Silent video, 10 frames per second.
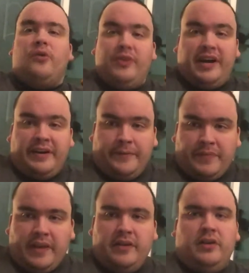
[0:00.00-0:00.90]
wrote
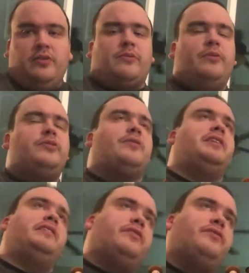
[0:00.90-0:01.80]
and
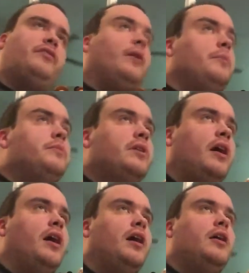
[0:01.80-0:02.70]
directed this
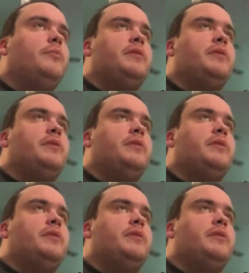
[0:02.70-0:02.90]
film.